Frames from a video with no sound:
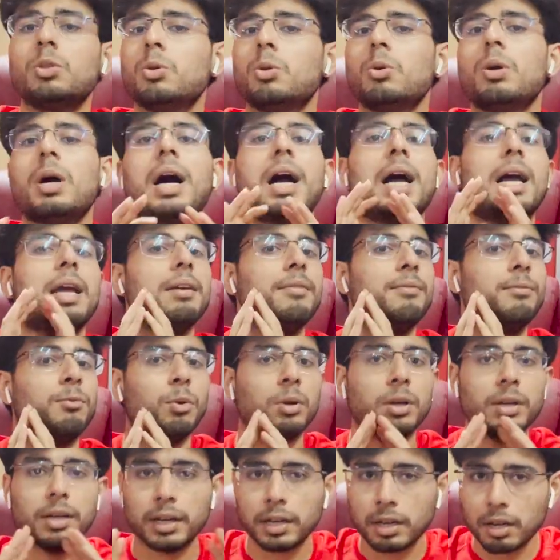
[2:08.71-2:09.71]
though I
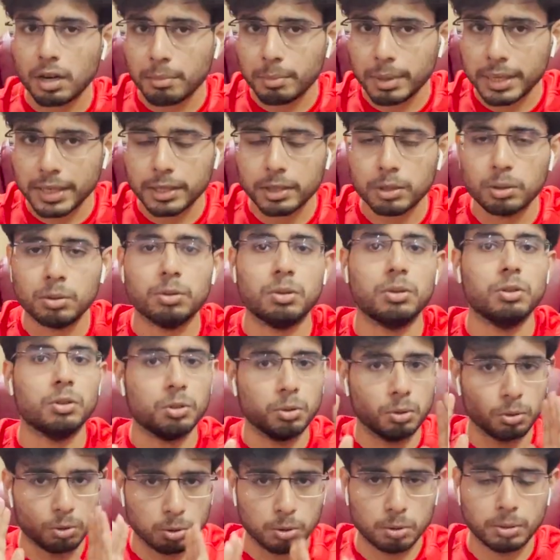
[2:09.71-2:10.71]
won't recommend you
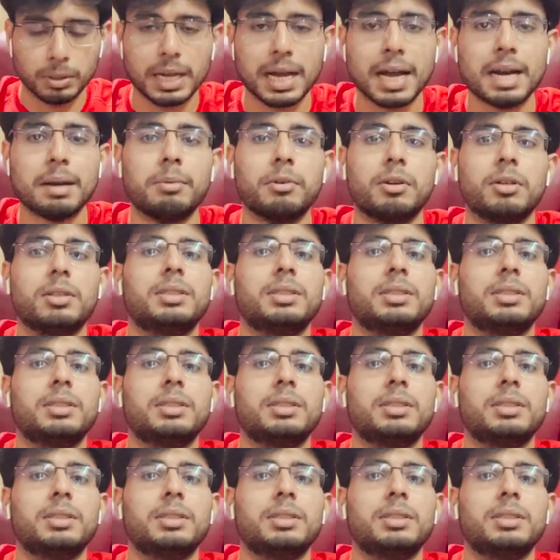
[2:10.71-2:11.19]
to do that,